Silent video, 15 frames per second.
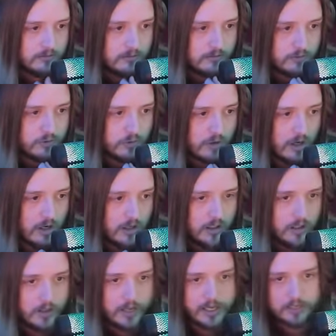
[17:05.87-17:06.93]
Draw?
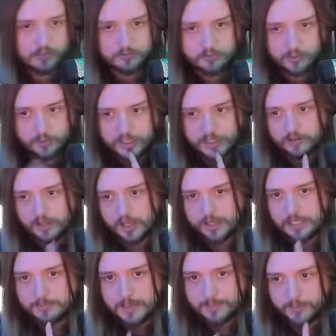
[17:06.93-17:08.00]
Okay, we're getting
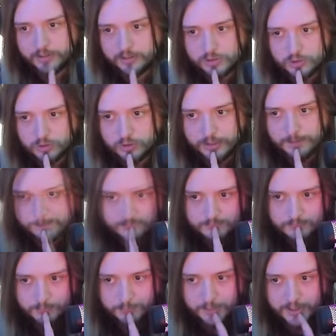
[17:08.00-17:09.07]
lucky. Maybe we can destroy it.
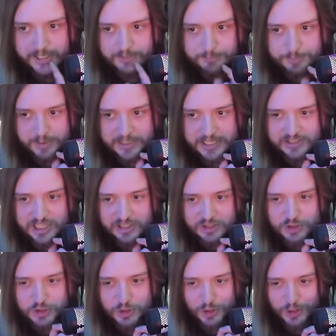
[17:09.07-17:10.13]
But, but it's
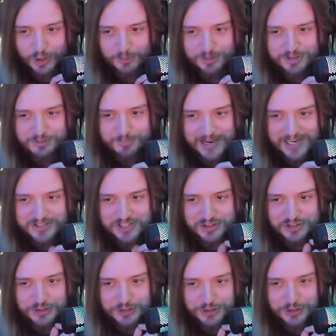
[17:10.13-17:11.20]
control, which makes
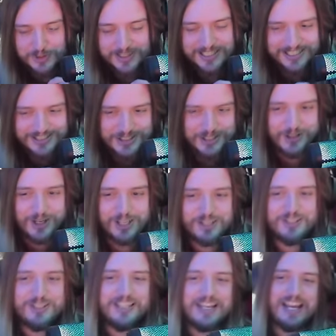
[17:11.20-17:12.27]
it two
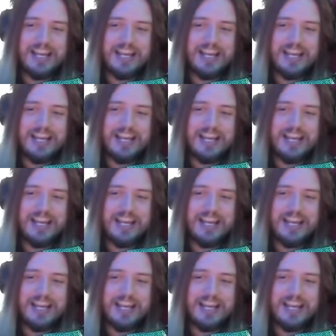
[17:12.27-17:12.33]
hundred I